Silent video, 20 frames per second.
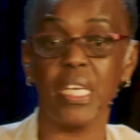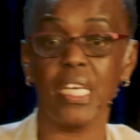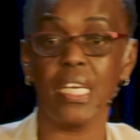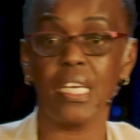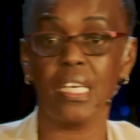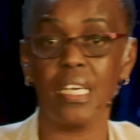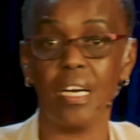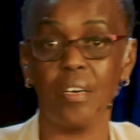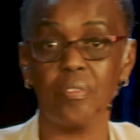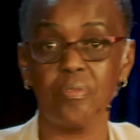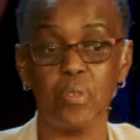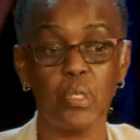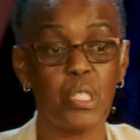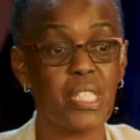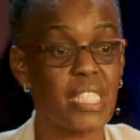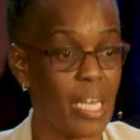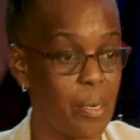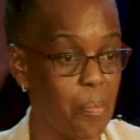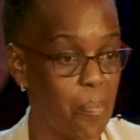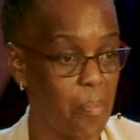being a
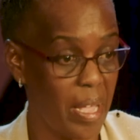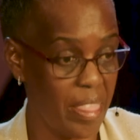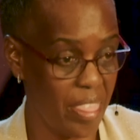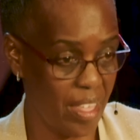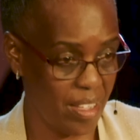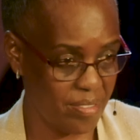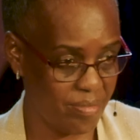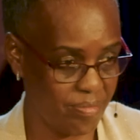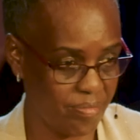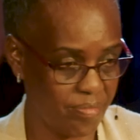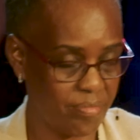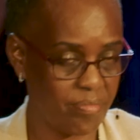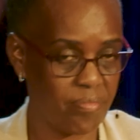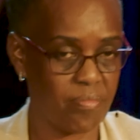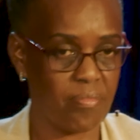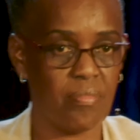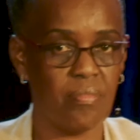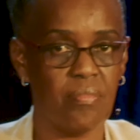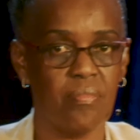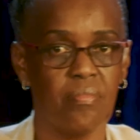full-time mother.
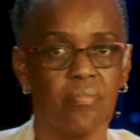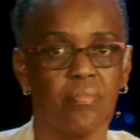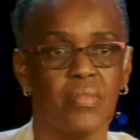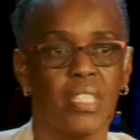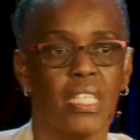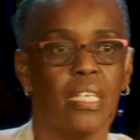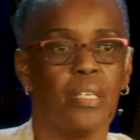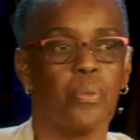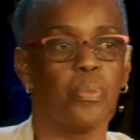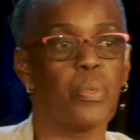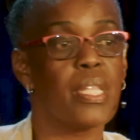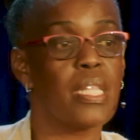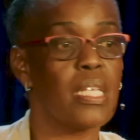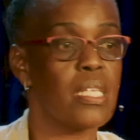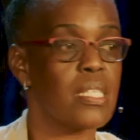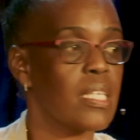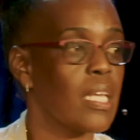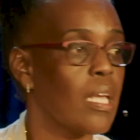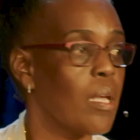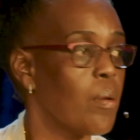With
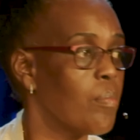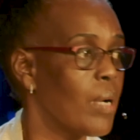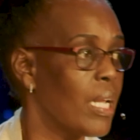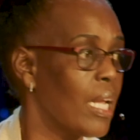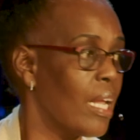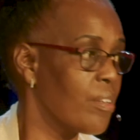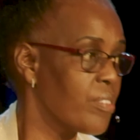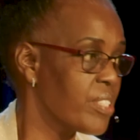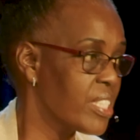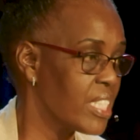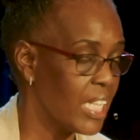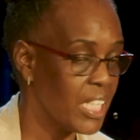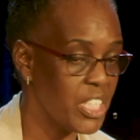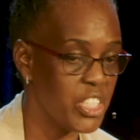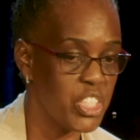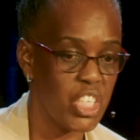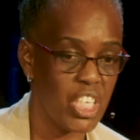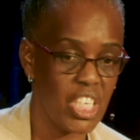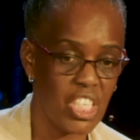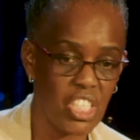it came a lifestyle
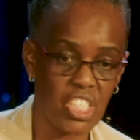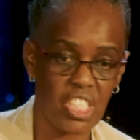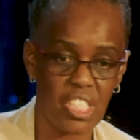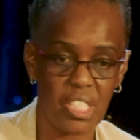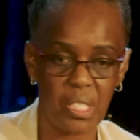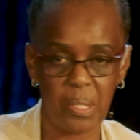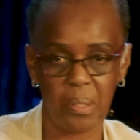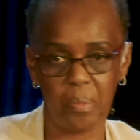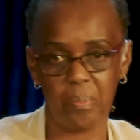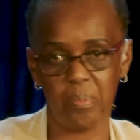change